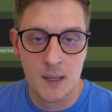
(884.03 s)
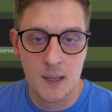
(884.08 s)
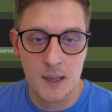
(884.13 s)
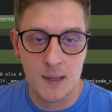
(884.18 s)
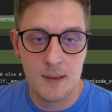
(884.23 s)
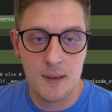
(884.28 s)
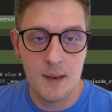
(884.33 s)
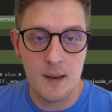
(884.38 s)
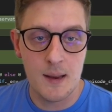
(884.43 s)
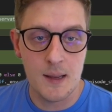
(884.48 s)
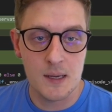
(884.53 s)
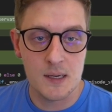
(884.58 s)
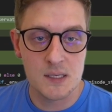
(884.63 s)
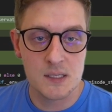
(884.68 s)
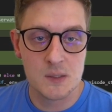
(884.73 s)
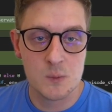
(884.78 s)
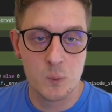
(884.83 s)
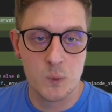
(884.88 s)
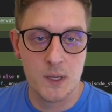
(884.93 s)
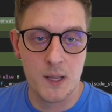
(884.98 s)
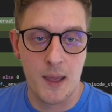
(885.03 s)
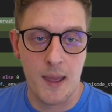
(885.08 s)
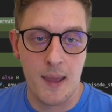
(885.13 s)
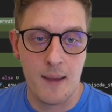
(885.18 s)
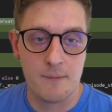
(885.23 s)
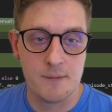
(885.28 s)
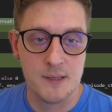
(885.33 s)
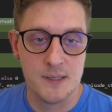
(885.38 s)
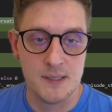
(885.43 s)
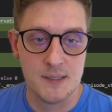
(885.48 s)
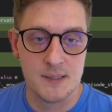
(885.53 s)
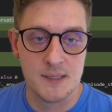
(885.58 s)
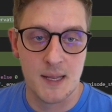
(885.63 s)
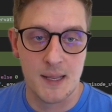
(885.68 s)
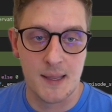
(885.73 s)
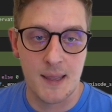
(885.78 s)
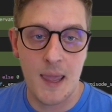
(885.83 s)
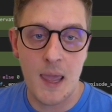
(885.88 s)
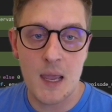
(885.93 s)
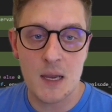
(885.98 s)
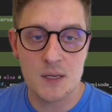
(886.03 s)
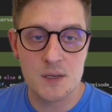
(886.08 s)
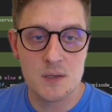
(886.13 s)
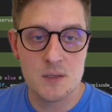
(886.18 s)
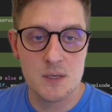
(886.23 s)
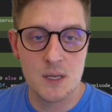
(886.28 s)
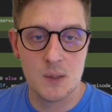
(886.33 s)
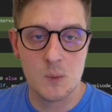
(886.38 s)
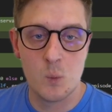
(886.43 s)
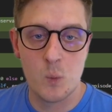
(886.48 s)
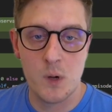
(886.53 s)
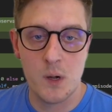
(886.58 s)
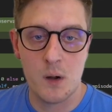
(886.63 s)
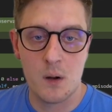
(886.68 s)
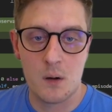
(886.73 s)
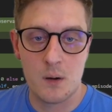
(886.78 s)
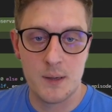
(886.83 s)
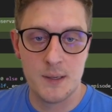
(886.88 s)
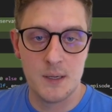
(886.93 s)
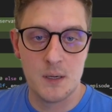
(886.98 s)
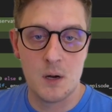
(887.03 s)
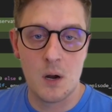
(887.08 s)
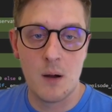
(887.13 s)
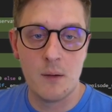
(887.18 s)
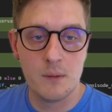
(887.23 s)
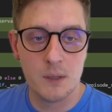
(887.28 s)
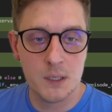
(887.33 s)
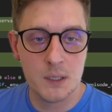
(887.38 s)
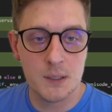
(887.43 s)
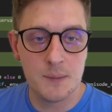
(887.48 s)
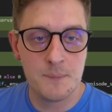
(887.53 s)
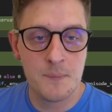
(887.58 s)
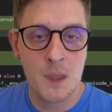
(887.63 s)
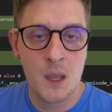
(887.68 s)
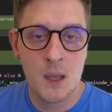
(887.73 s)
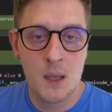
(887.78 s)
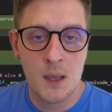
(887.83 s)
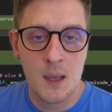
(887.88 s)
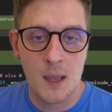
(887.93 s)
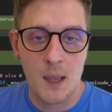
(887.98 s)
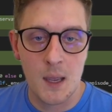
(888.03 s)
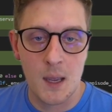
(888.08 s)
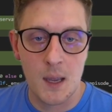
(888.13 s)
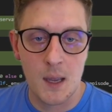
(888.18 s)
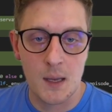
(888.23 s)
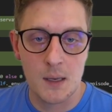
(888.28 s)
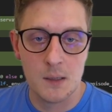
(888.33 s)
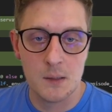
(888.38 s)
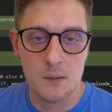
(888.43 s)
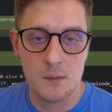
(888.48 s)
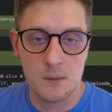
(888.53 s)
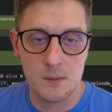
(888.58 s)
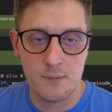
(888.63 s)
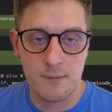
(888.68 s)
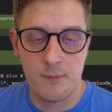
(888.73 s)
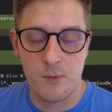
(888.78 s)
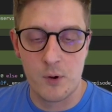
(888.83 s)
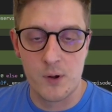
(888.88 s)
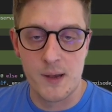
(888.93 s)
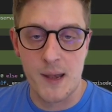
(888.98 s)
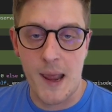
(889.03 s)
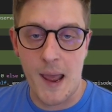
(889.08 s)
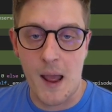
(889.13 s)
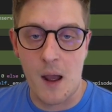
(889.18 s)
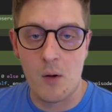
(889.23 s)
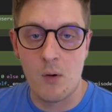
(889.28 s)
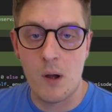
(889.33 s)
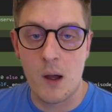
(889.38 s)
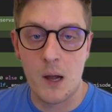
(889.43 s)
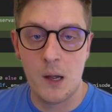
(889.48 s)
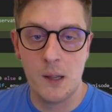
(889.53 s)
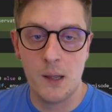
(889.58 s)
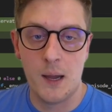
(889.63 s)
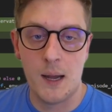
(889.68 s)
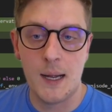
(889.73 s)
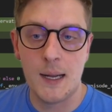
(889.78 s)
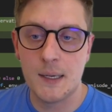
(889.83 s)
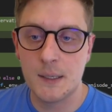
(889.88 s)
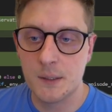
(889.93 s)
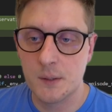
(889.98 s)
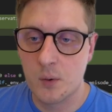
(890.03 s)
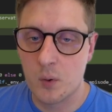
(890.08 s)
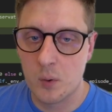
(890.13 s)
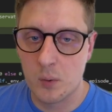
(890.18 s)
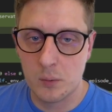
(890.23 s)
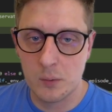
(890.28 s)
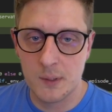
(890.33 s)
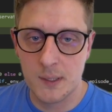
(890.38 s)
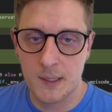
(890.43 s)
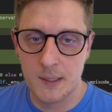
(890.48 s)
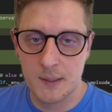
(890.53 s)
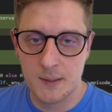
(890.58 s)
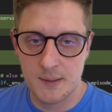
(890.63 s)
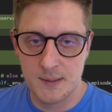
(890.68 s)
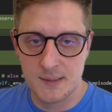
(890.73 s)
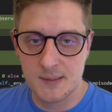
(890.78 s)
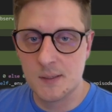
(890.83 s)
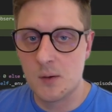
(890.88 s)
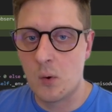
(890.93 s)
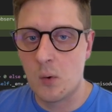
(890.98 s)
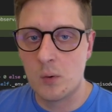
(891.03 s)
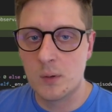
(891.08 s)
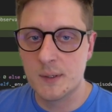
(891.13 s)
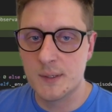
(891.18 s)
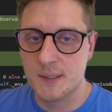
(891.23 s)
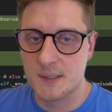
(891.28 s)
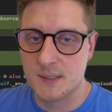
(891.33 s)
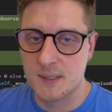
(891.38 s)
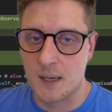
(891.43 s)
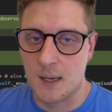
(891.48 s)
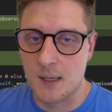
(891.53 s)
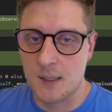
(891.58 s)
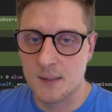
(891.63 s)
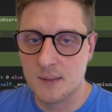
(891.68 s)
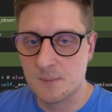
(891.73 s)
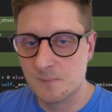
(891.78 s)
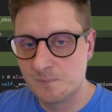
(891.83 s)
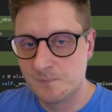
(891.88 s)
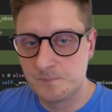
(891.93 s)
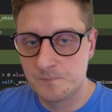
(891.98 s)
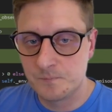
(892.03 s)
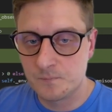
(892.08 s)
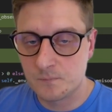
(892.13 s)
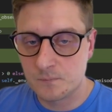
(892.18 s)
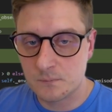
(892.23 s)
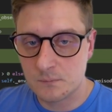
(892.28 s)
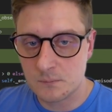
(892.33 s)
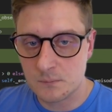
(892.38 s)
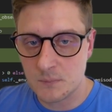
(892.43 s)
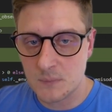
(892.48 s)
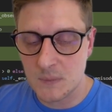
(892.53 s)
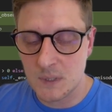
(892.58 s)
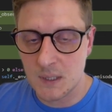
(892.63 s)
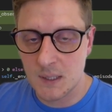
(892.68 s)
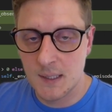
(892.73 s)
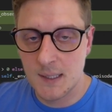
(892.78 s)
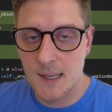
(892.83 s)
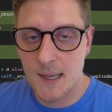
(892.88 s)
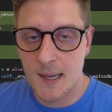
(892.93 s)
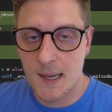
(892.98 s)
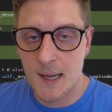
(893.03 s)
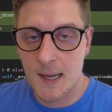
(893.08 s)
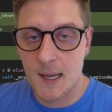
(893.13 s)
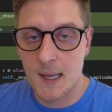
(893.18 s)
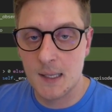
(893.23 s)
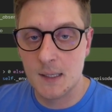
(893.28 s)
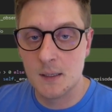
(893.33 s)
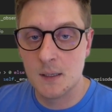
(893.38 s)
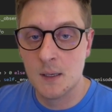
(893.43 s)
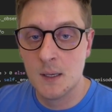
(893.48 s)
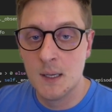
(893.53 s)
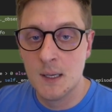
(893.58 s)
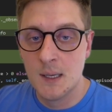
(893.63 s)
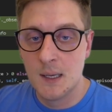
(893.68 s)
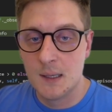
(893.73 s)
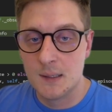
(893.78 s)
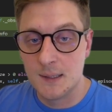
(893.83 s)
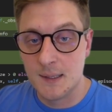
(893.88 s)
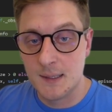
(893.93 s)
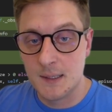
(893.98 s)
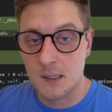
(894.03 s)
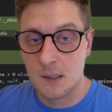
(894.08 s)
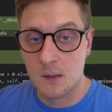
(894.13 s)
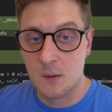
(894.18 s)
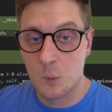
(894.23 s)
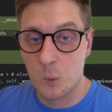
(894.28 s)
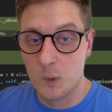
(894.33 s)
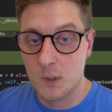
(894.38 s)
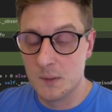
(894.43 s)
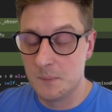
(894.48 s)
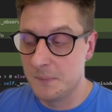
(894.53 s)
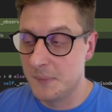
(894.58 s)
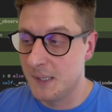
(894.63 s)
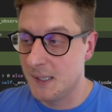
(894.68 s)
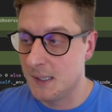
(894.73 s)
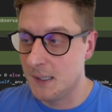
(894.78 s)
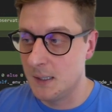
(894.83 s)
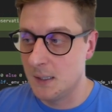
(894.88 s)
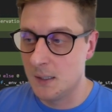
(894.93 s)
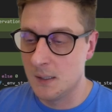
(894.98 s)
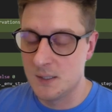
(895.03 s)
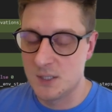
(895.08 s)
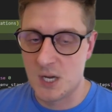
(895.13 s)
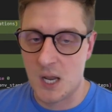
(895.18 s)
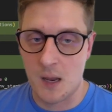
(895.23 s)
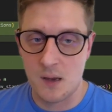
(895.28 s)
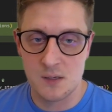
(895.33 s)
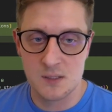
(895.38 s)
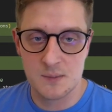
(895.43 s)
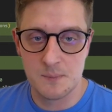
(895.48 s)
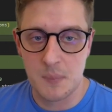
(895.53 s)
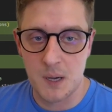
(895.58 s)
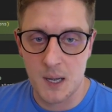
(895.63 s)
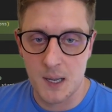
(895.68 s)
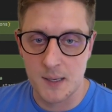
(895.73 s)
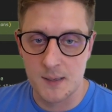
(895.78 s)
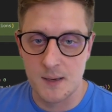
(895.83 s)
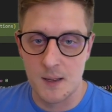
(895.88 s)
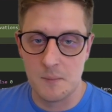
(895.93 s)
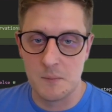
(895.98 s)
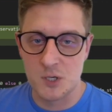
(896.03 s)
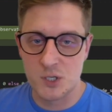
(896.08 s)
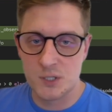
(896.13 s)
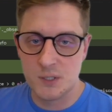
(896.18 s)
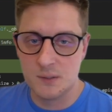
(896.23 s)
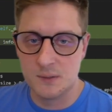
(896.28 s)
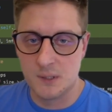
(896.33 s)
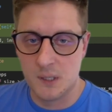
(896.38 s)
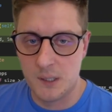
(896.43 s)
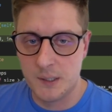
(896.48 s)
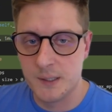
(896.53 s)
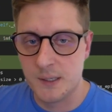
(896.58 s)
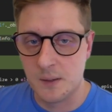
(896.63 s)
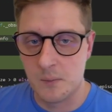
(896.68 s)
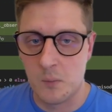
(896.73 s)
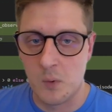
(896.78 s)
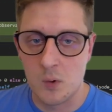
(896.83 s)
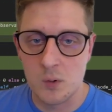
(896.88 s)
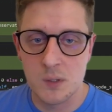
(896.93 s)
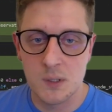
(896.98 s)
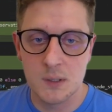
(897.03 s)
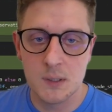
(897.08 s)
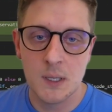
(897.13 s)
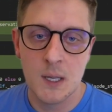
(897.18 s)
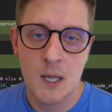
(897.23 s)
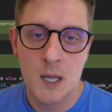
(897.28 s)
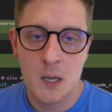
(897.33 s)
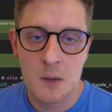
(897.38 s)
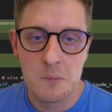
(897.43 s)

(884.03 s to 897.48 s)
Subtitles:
And next we have this take action that we already covered, and for now I hard coded this order size that later will be changed by the machine learning model.